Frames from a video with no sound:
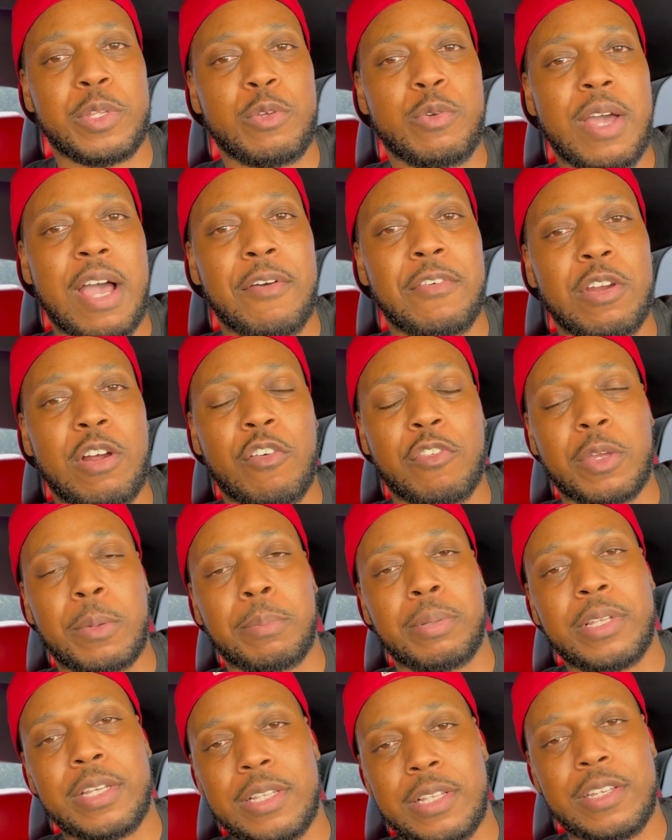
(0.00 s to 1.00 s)
you have it off
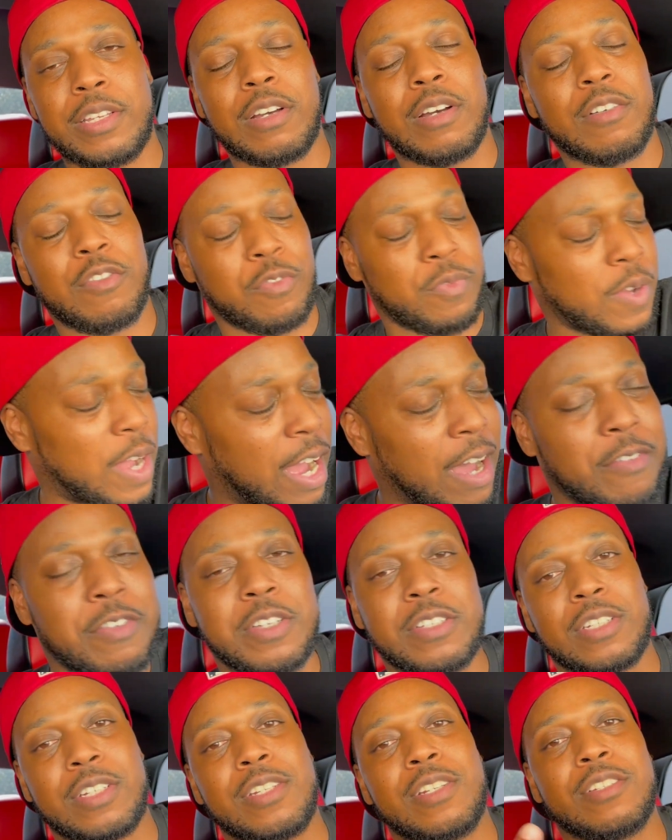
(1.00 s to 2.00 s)
completely,
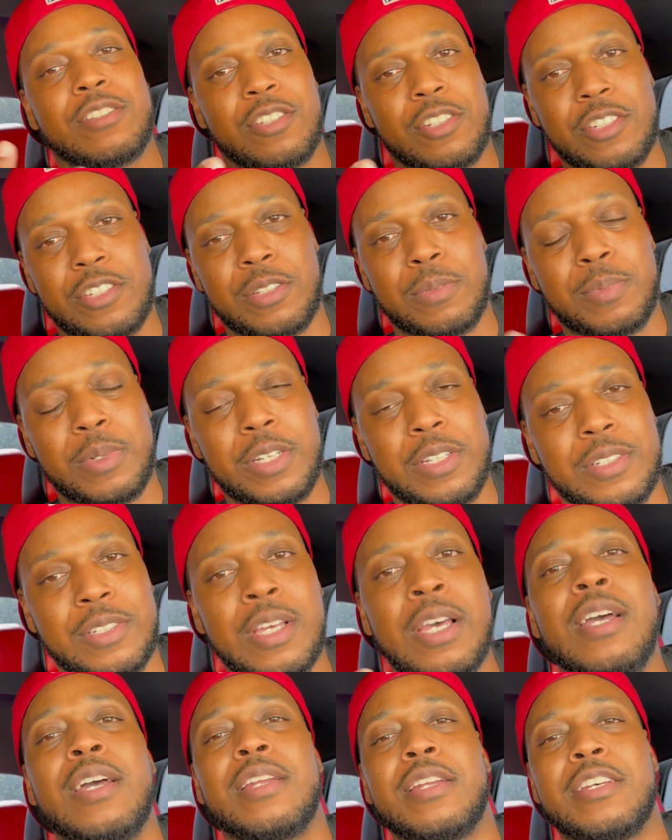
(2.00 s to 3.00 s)
obviously the system is
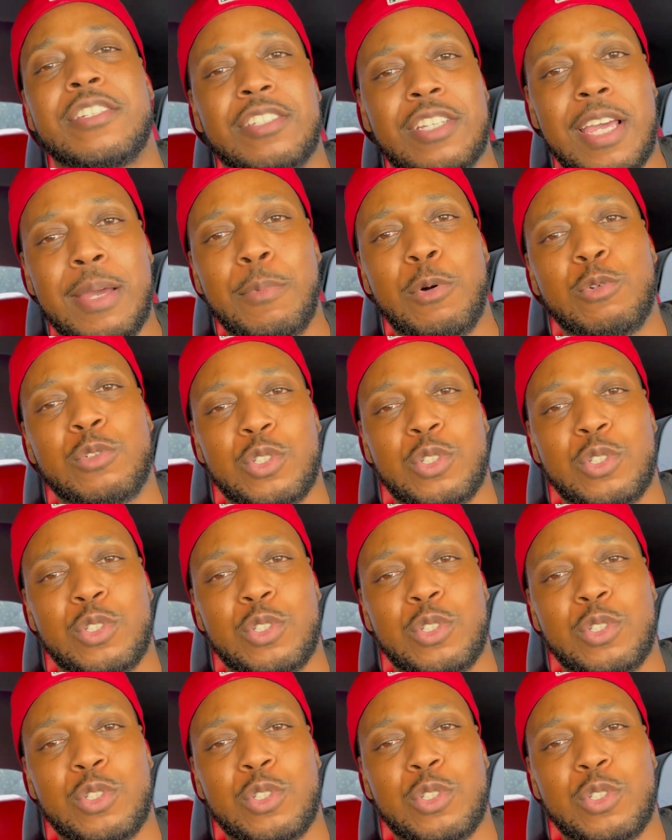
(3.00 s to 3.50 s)
disabled.